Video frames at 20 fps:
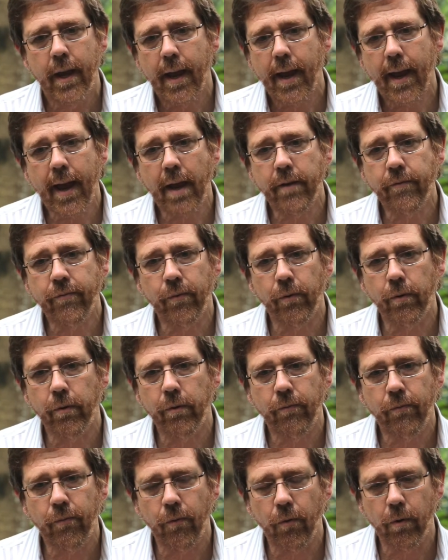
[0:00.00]
and
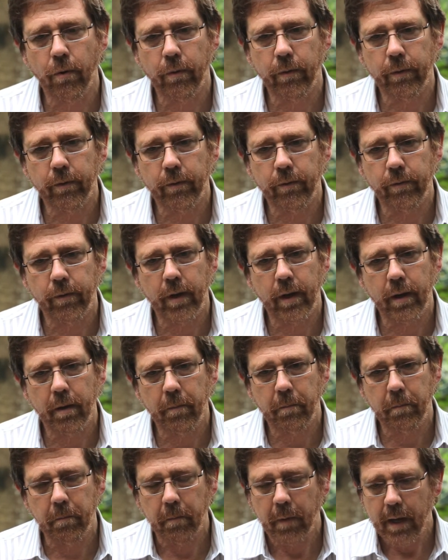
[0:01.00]
for, for
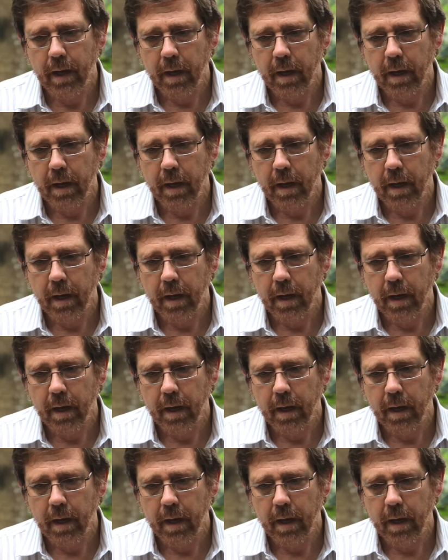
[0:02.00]
um,